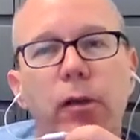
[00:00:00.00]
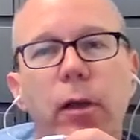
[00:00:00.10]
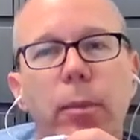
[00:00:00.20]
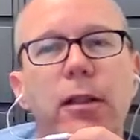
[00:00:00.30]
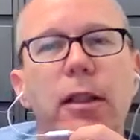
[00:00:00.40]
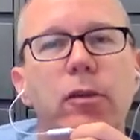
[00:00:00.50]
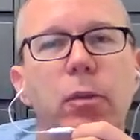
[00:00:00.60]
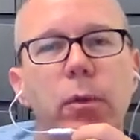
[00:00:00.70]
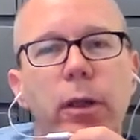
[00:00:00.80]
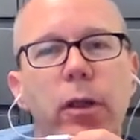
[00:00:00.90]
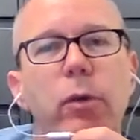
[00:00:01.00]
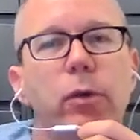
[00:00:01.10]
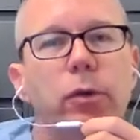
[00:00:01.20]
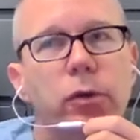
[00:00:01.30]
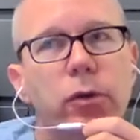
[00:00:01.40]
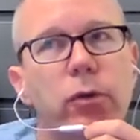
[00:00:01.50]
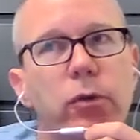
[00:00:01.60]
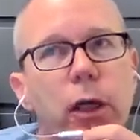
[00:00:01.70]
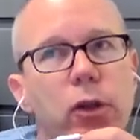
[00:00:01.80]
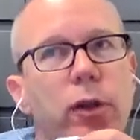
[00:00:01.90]
and also the blood tests are what we use
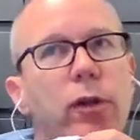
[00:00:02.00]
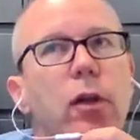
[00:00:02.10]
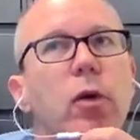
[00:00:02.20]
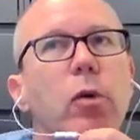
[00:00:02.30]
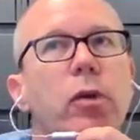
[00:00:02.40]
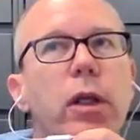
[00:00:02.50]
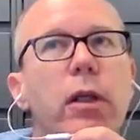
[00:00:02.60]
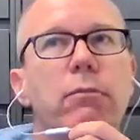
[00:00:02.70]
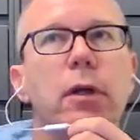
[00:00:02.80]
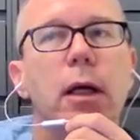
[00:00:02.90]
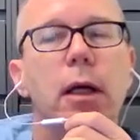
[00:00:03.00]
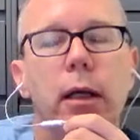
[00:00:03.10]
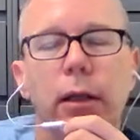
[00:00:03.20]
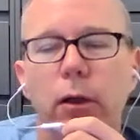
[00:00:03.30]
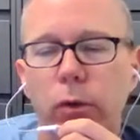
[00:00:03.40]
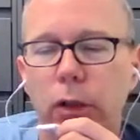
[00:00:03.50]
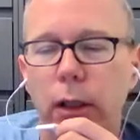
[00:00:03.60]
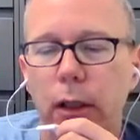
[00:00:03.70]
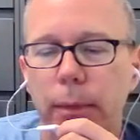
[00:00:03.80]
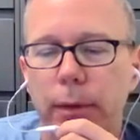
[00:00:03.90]
to adjust the dosing of
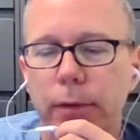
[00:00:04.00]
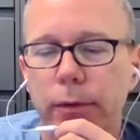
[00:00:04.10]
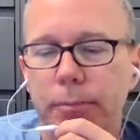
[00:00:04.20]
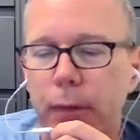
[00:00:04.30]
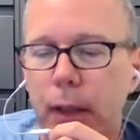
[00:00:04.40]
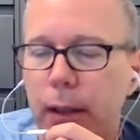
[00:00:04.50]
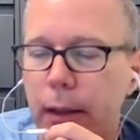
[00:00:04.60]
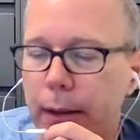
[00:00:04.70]
the pills.